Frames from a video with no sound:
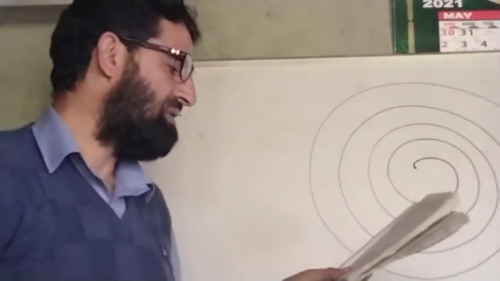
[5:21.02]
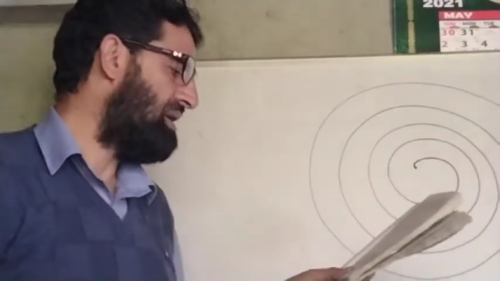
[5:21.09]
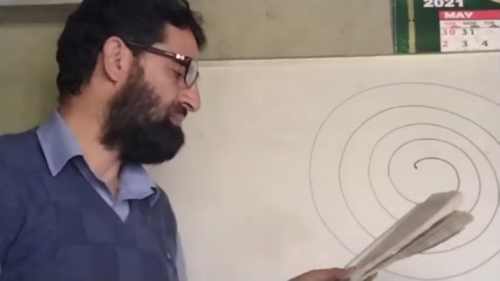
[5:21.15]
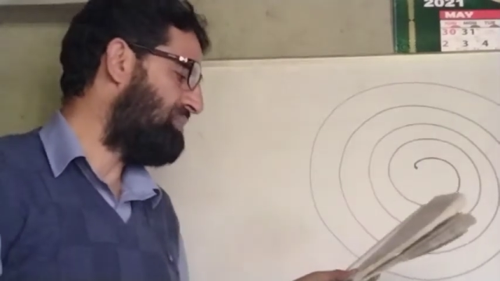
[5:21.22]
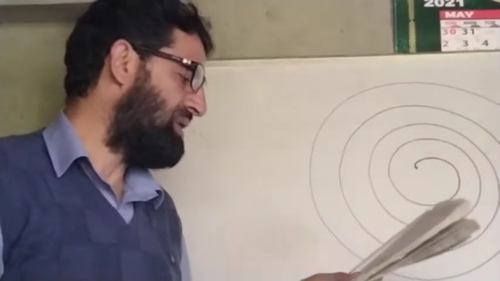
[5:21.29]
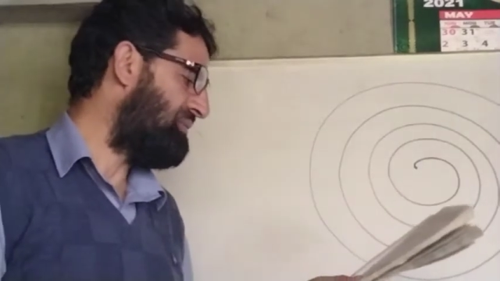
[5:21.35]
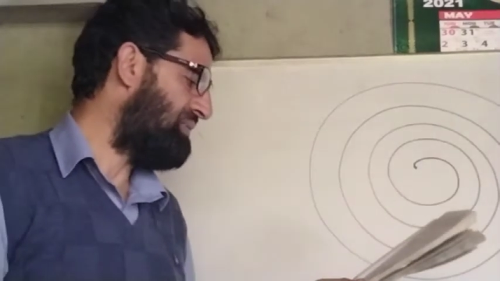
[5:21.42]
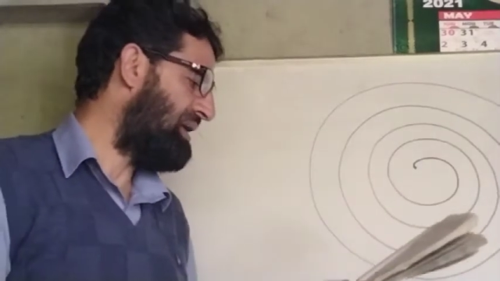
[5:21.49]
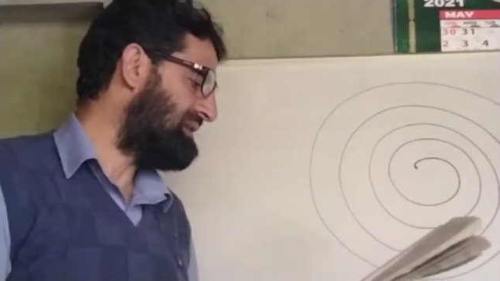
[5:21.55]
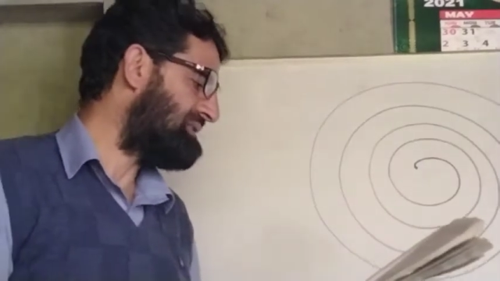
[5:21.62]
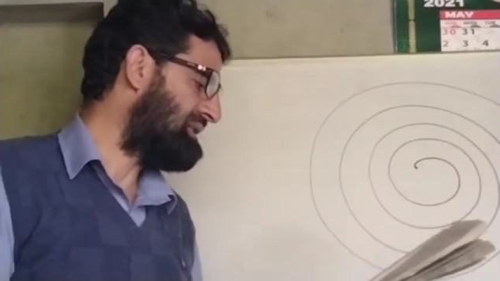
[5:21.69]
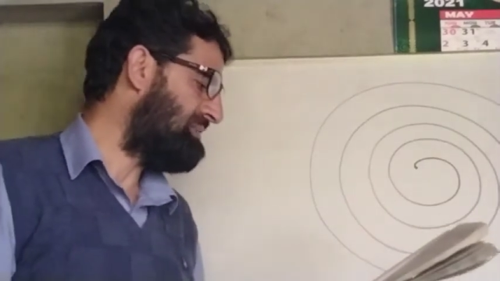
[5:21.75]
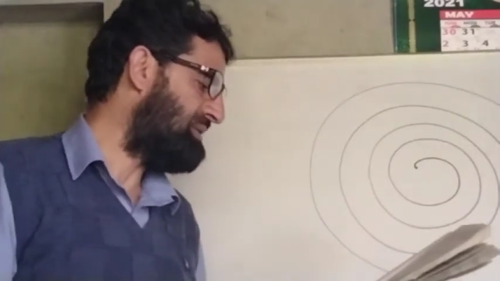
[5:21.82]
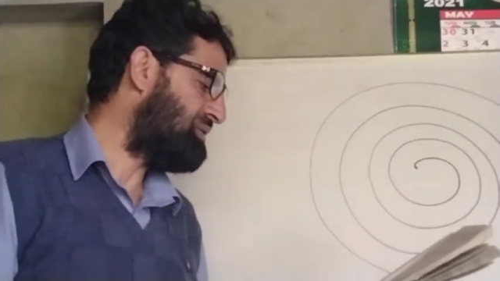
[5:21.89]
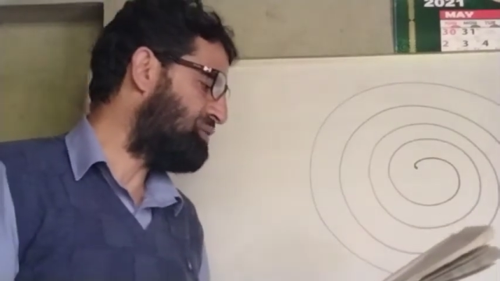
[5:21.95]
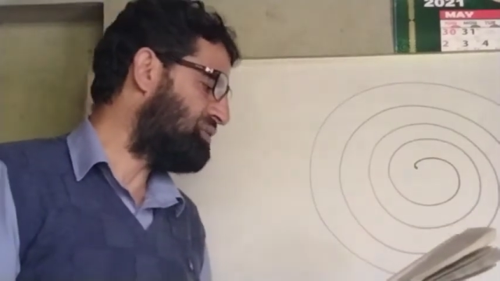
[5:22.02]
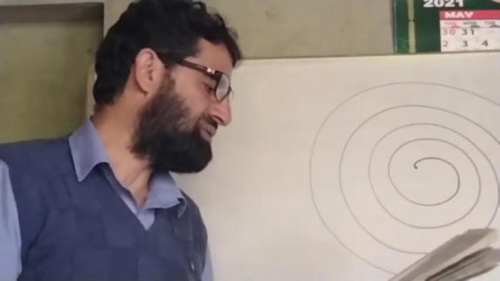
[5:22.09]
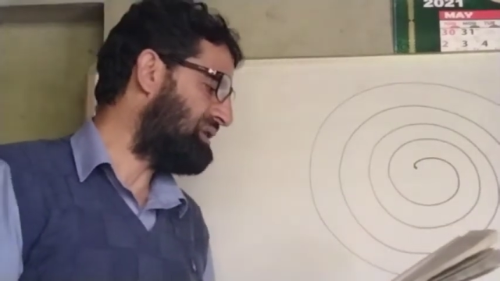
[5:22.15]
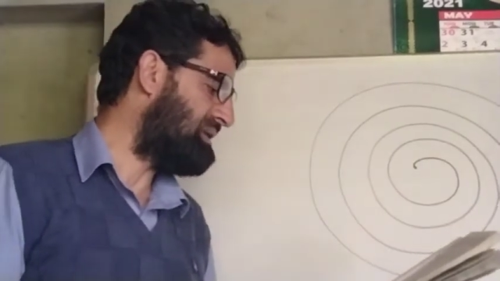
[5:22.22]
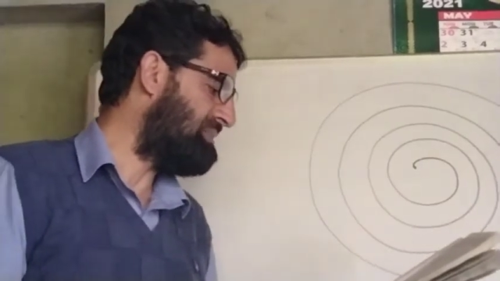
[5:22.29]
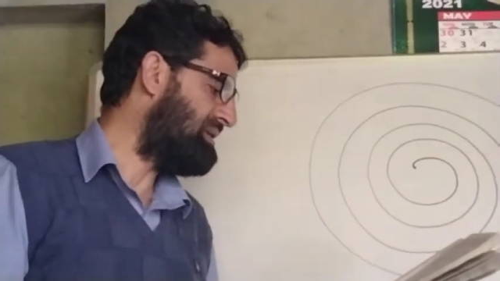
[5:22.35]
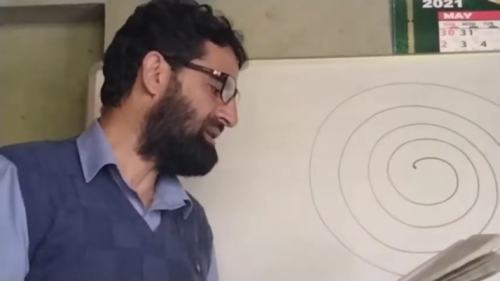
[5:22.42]
1.5 centimeter, 2
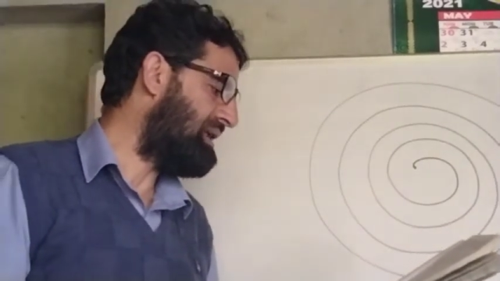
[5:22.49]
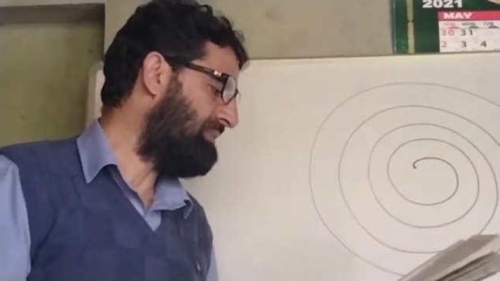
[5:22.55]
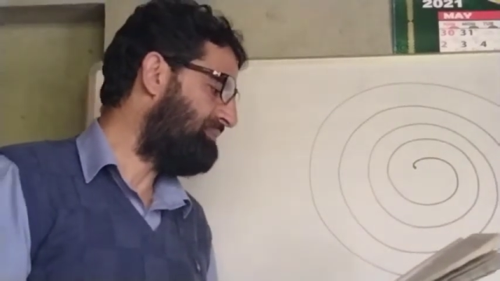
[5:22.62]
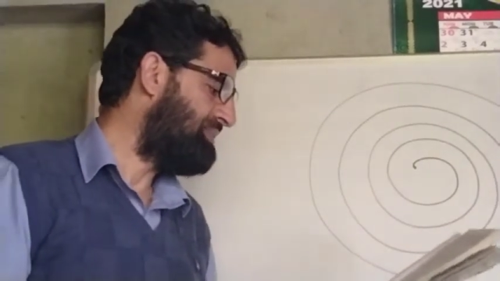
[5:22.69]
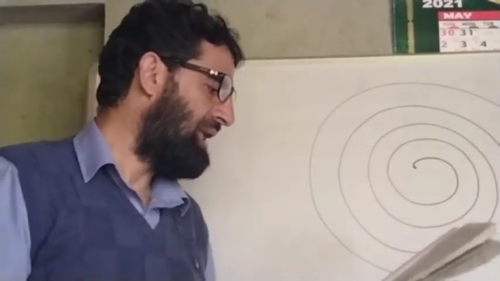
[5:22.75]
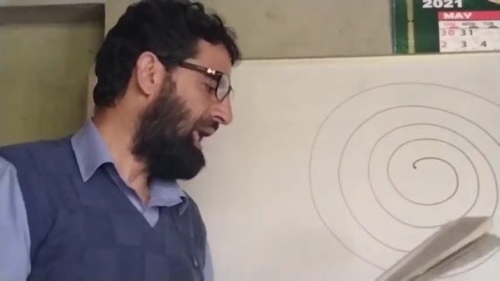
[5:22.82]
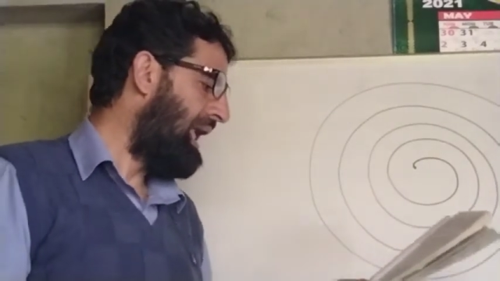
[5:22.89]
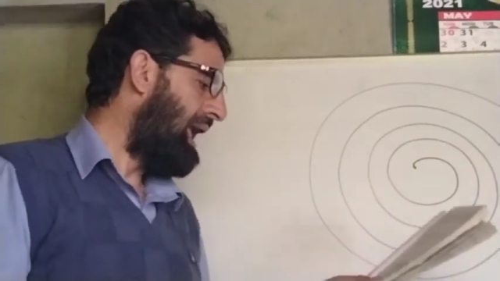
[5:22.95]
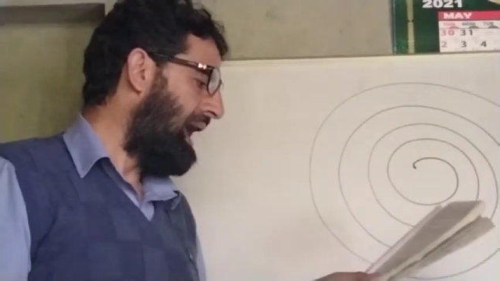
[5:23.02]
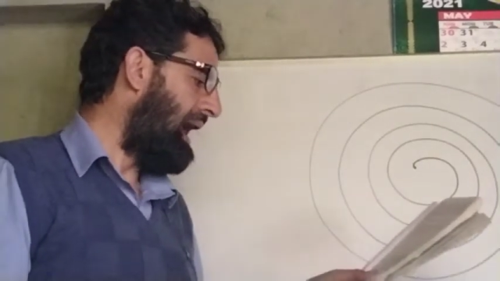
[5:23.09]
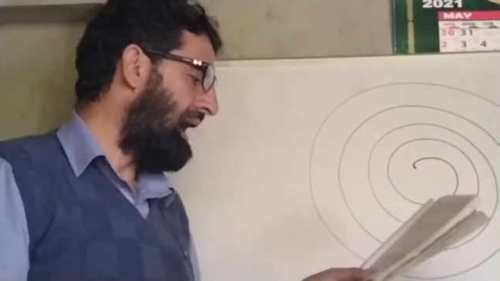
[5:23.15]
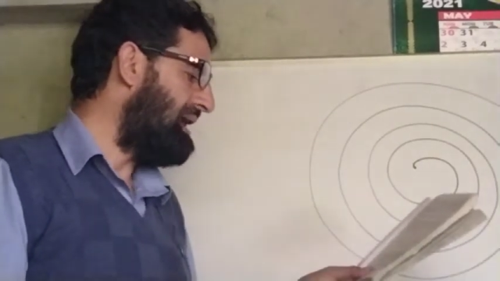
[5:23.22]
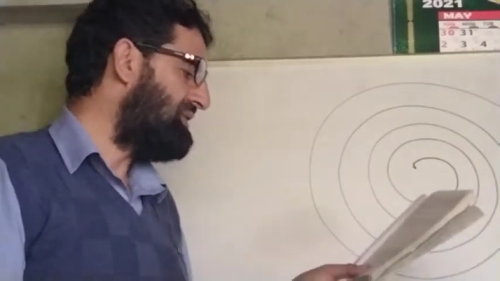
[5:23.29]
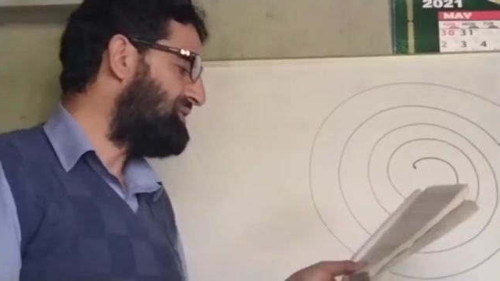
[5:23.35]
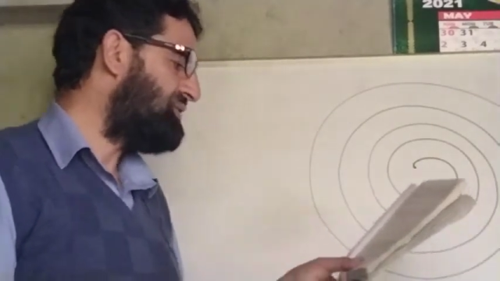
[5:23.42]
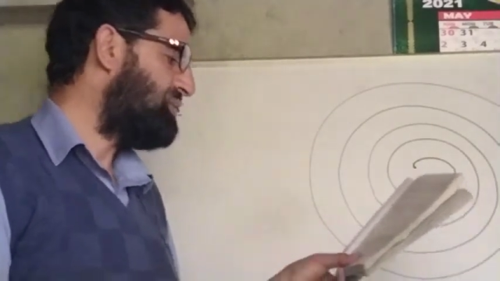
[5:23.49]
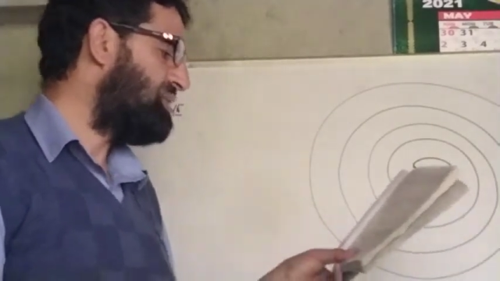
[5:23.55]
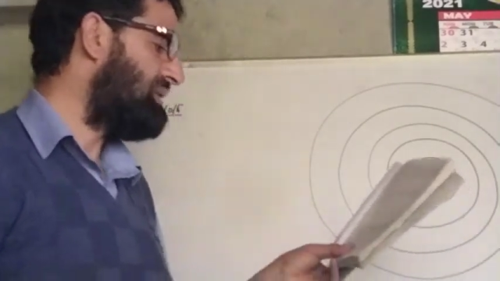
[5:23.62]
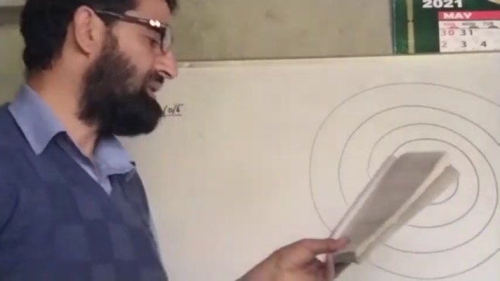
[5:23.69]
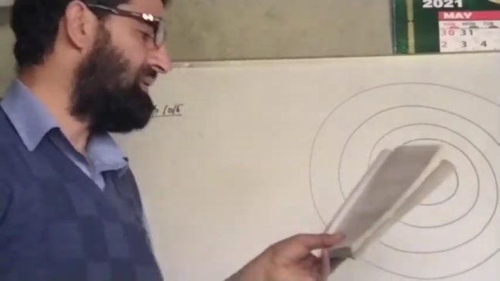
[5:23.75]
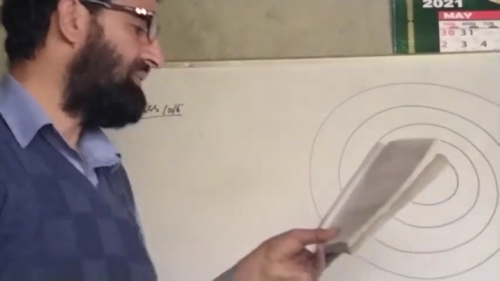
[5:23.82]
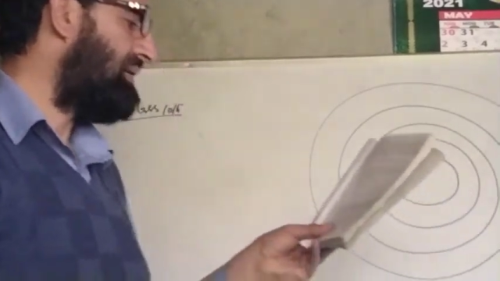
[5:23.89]
centimeter, as shown in the